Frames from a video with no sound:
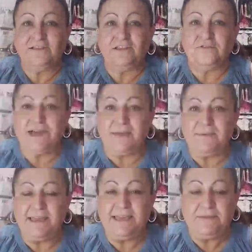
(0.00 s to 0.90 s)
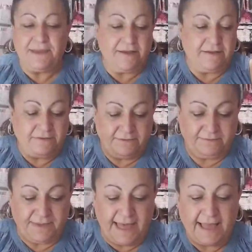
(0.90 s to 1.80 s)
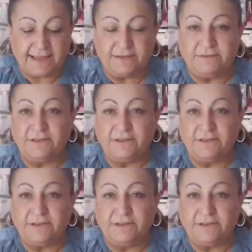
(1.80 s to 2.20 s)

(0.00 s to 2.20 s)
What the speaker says: Did you get my email back?